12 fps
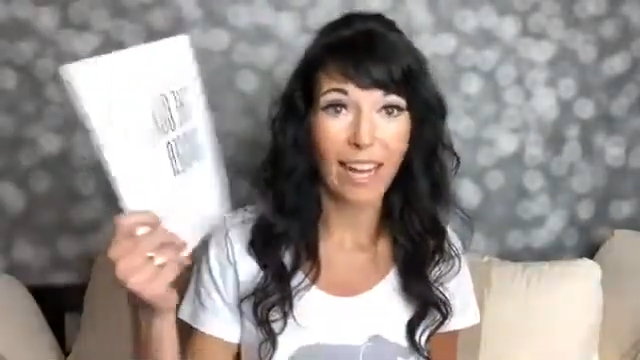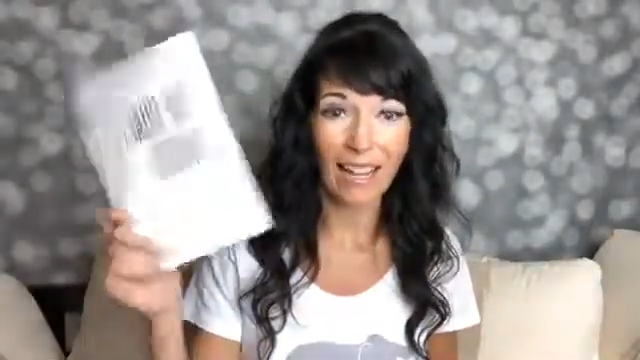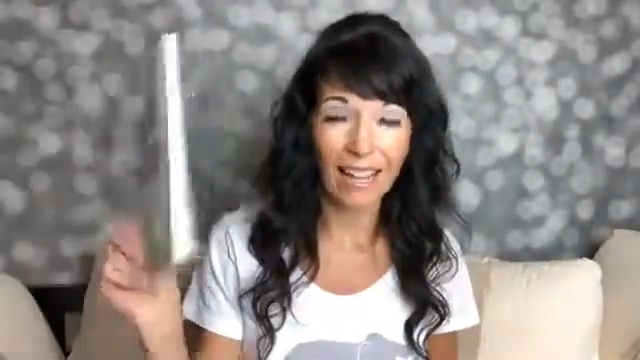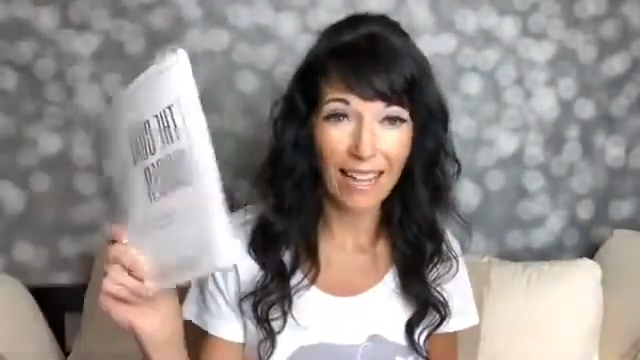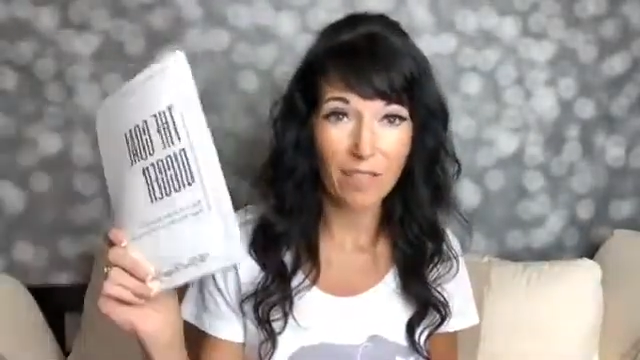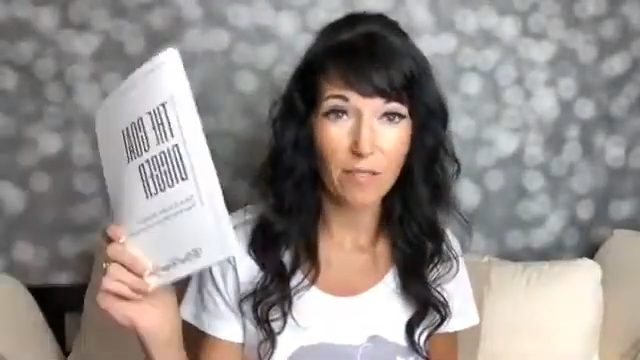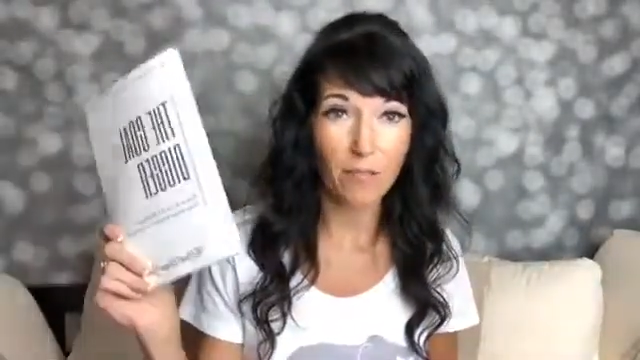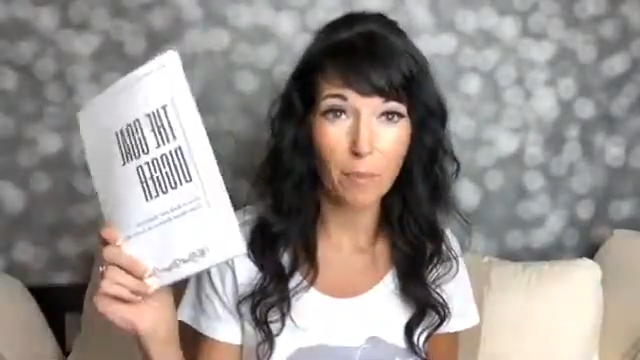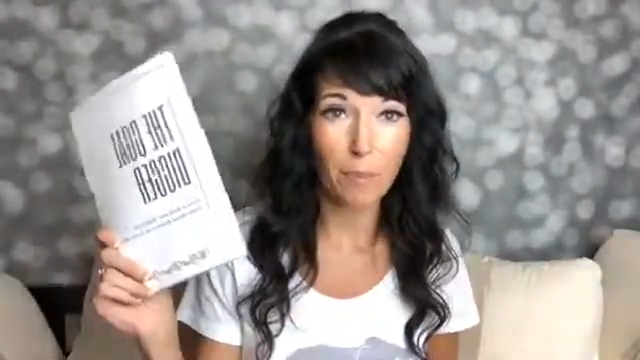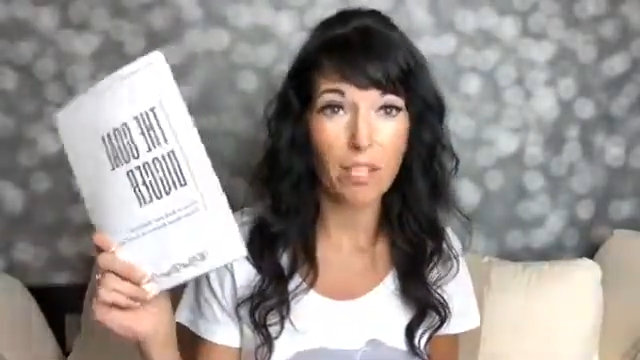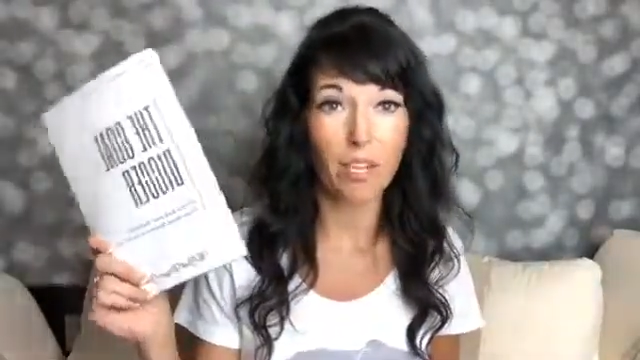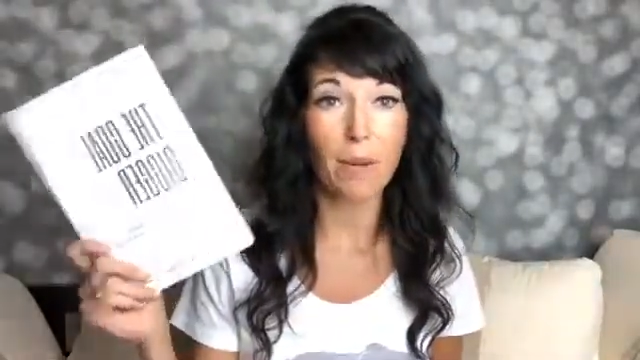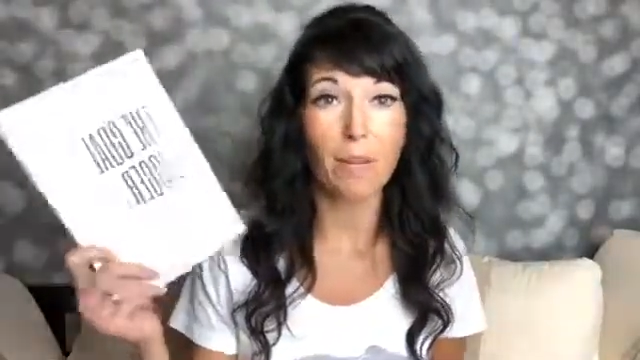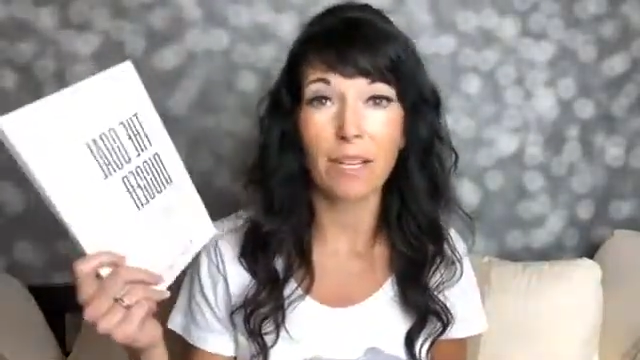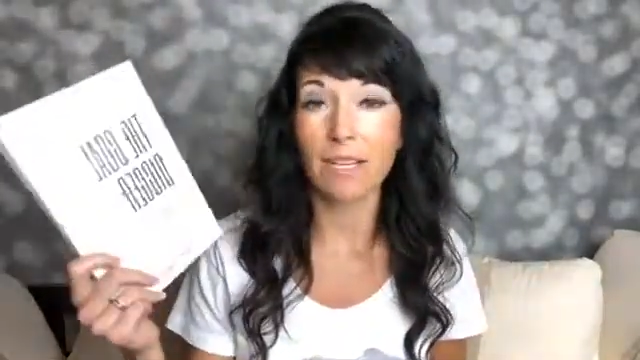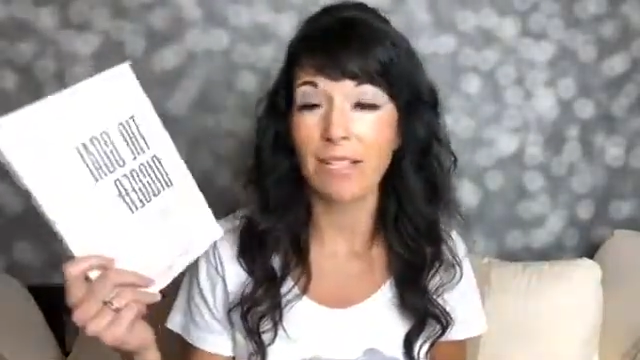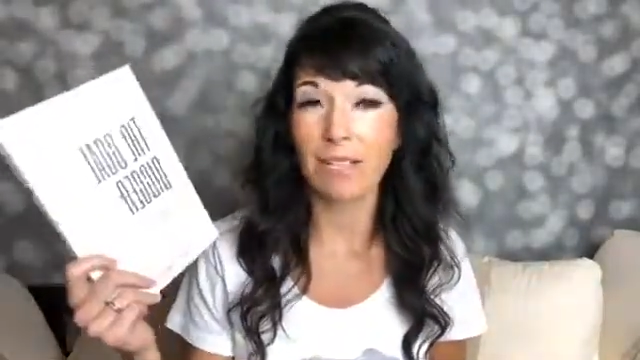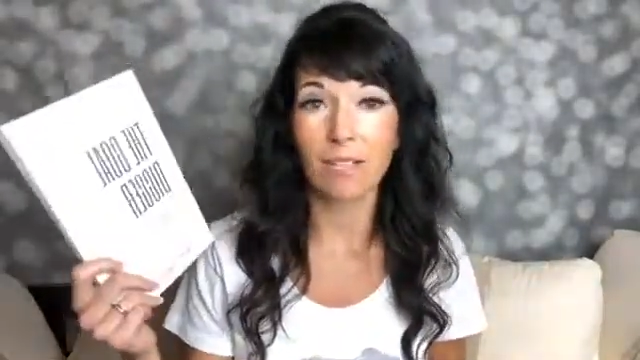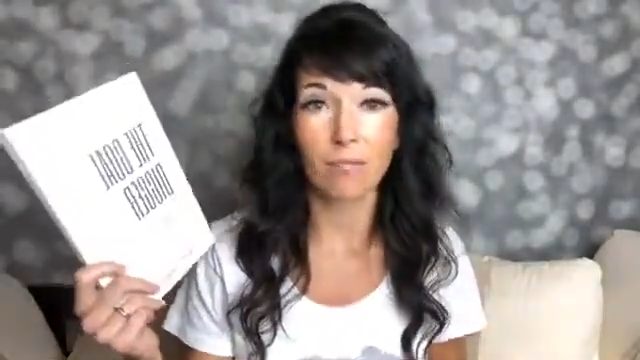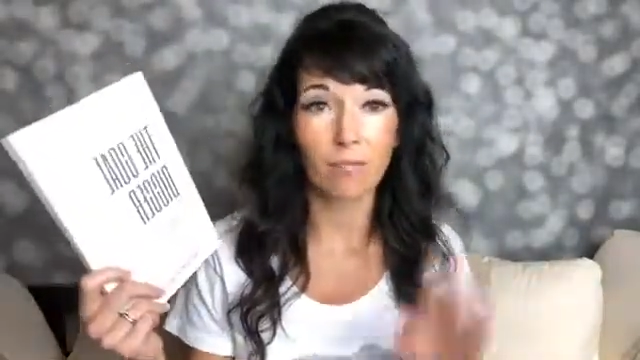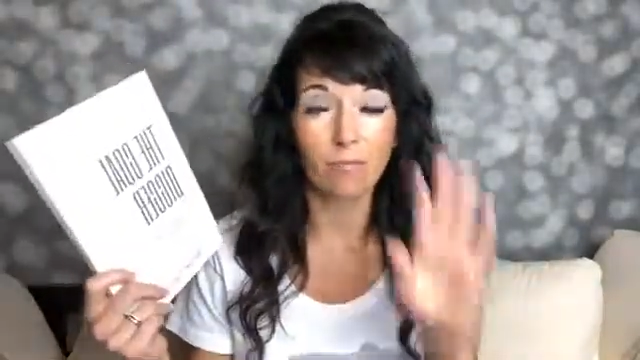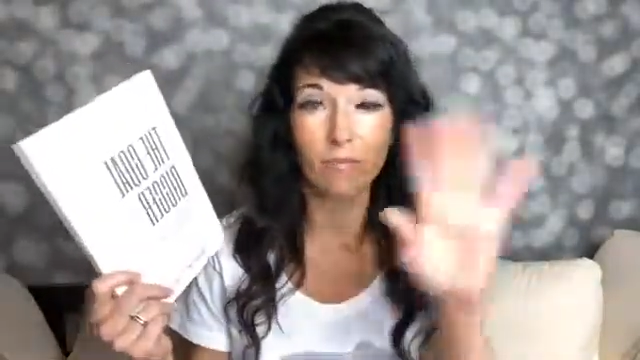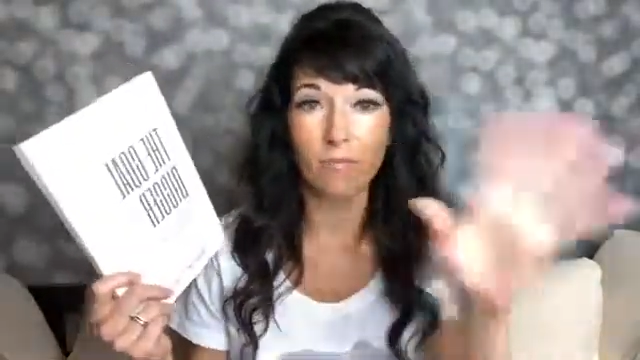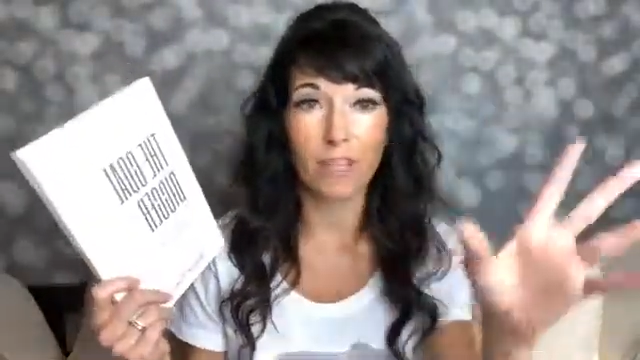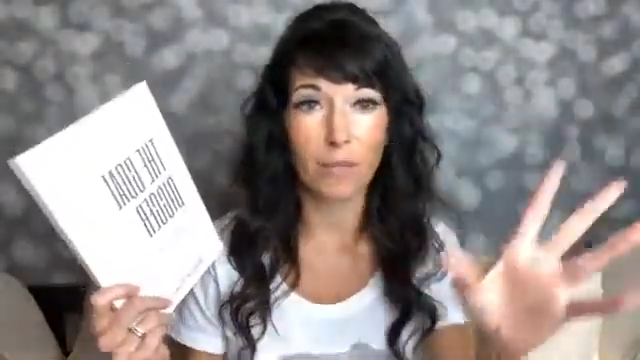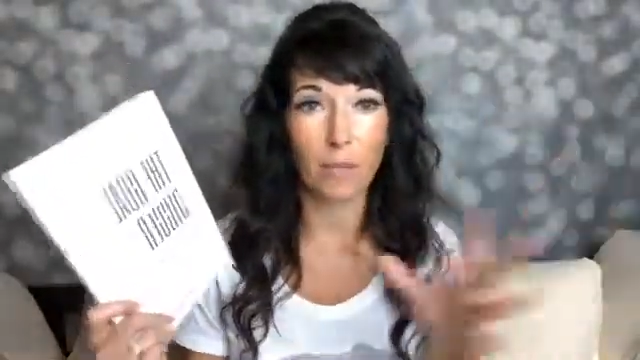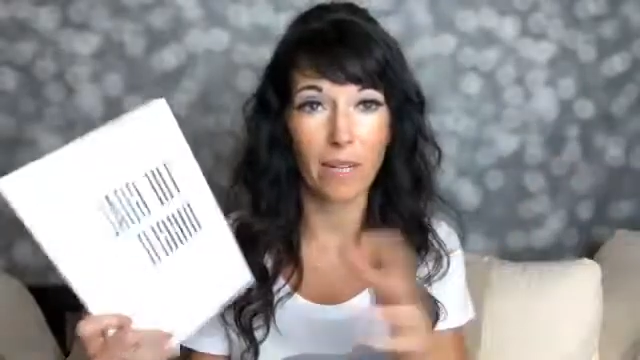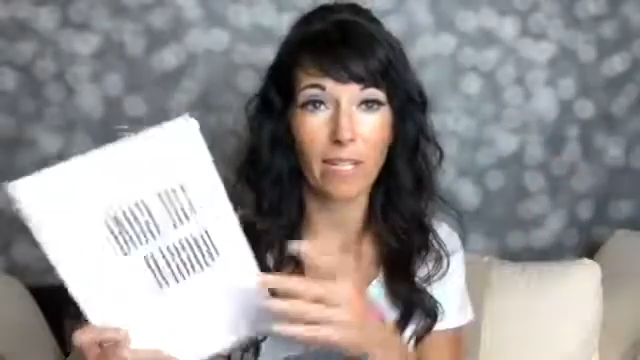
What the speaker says: I can't flip my screen because Facebook